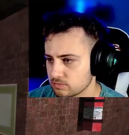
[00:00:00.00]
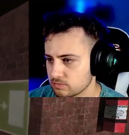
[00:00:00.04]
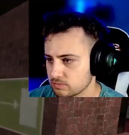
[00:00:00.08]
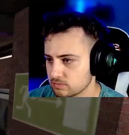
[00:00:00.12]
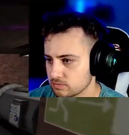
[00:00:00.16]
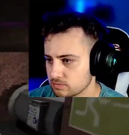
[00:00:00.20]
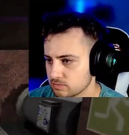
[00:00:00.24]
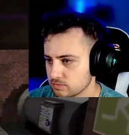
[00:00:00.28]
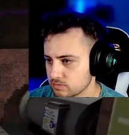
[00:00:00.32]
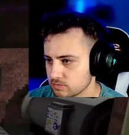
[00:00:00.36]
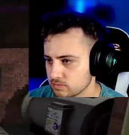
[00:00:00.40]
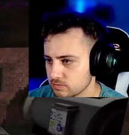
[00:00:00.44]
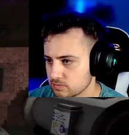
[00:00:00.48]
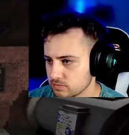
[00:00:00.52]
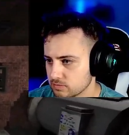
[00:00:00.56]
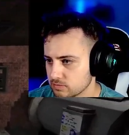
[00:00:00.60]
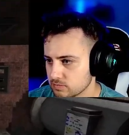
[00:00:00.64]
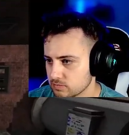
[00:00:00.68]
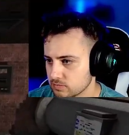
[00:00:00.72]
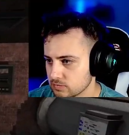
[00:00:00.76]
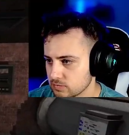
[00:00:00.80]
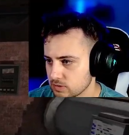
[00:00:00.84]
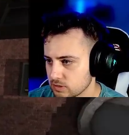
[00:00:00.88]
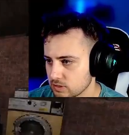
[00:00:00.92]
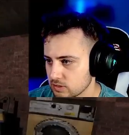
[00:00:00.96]

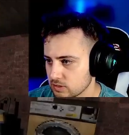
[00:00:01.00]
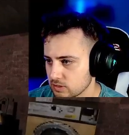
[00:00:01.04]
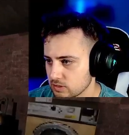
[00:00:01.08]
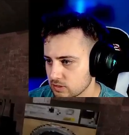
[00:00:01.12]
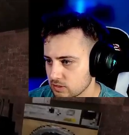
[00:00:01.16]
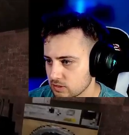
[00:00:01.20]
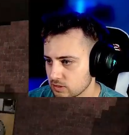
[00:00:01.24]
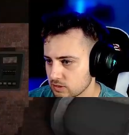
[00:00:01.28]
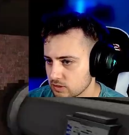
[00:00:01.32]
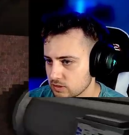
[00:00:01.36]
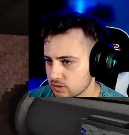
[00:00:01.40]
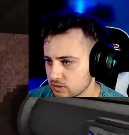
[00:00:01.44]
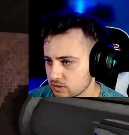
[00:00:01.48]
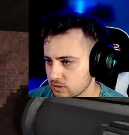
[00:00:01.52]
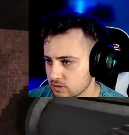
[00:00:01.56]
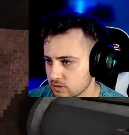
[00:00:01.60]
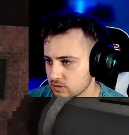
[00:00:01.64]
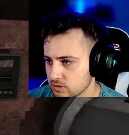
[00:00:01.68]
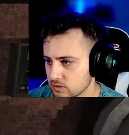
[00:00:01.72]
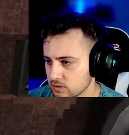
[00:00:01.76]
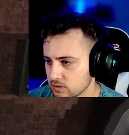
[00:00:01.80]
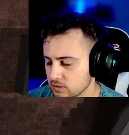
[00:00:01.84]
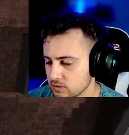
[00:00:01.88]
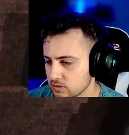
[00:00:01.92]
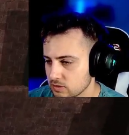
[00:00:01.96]

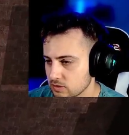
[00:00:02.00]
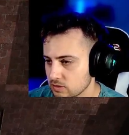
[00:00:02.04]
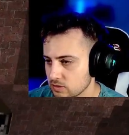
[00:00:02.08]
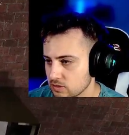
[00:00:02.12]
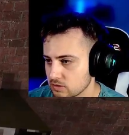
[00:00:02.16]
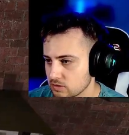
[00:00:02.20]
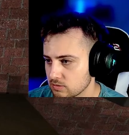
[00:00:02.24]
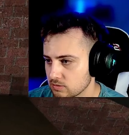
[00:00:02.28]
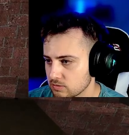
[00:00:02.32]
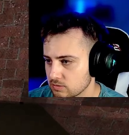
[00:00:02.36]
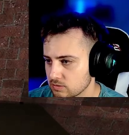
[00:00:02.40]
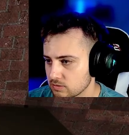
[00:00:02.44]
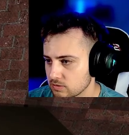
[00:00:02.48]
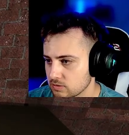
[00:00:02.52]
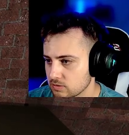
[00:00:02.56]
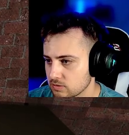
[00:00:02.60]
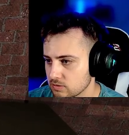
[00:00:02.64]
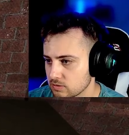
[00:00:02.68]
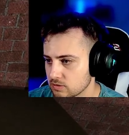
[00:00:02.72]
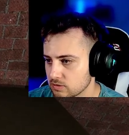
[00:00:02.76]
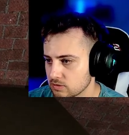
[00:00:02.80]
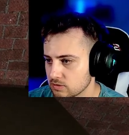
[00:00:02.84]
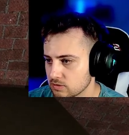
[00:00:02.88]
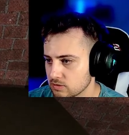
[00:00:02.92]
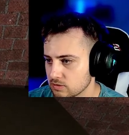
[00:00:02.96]

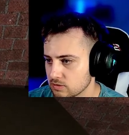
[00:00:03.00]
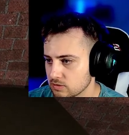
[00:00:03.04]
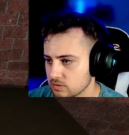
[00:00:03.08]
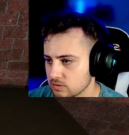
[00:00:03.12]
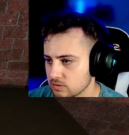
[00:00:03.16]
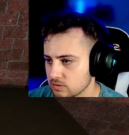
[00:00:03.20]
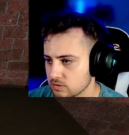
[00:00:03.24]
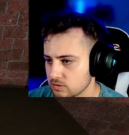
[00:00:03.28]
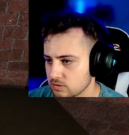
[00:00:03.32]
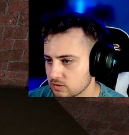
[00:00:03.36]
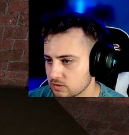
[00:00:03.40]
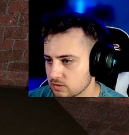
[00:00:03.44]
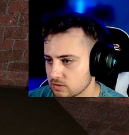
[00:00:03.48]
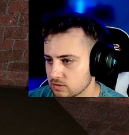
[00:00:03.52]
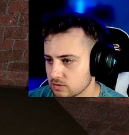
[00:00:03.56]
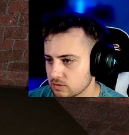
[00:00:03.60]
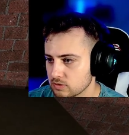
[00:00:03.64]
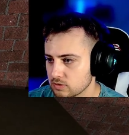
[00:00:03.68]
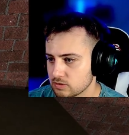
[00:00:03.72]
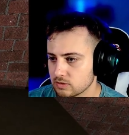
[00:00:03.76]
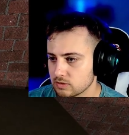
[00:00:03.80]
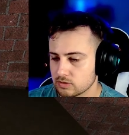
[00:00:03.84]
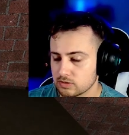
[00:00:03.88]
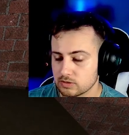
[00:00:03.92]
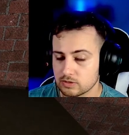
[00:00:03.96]

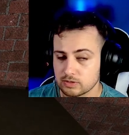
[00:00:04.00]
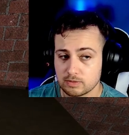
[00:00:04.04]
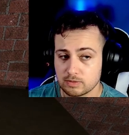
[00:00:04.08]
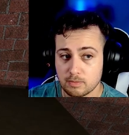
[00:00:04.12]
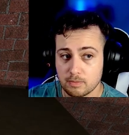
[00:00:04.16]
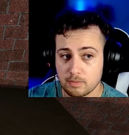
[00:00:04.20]
(silence)